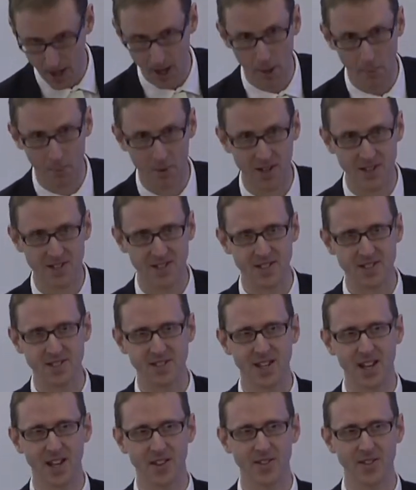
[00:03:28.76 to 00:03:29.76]
Um, but as I
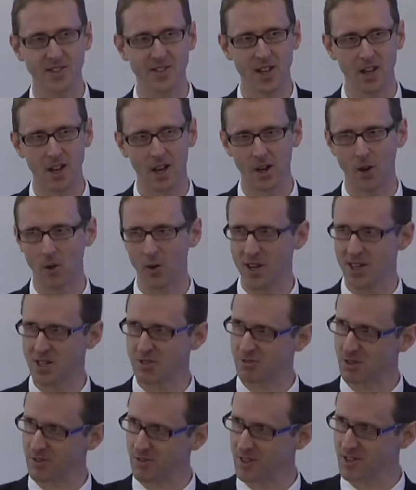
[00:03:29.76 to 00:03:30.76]
say, there's a long
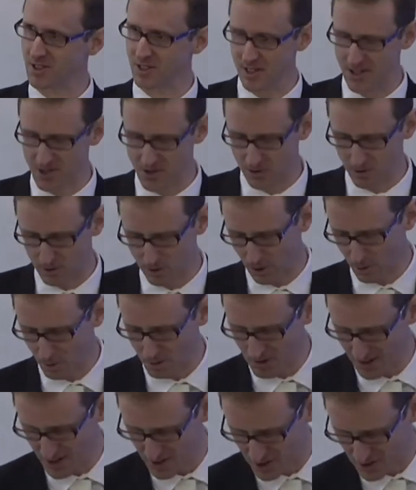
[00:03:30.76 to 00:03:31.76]
history of international
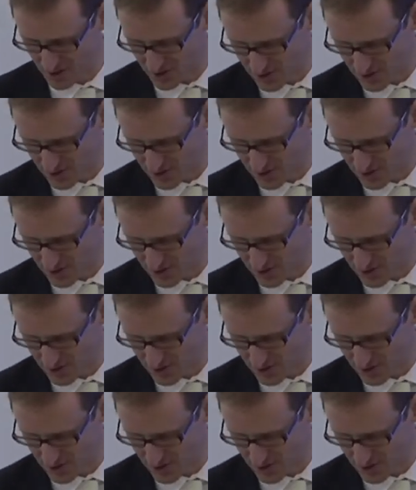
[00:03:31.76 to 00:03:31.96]
cooperation,